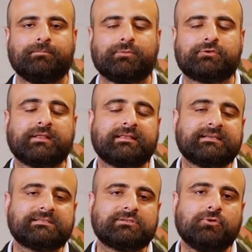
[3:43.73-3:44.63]
so that
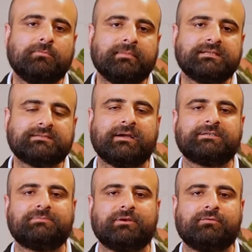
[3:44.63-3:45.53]
there's no
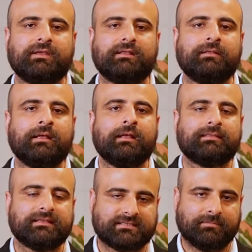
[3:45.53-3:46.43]
mismatch between
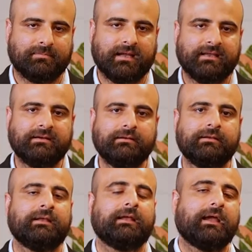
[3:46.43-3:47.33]
the supplier
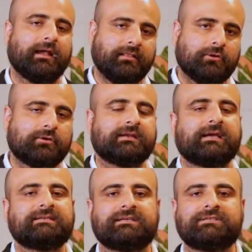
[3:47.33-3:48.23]
and the
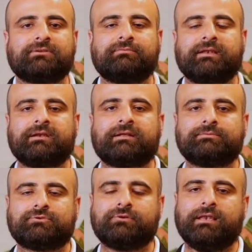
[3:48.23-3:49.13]
organization when it
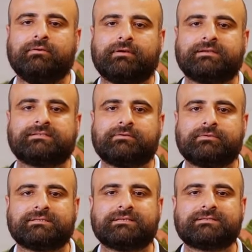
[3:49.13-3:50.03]
comes to delivering
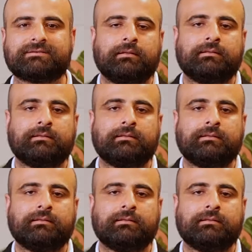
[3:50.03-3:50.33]
services.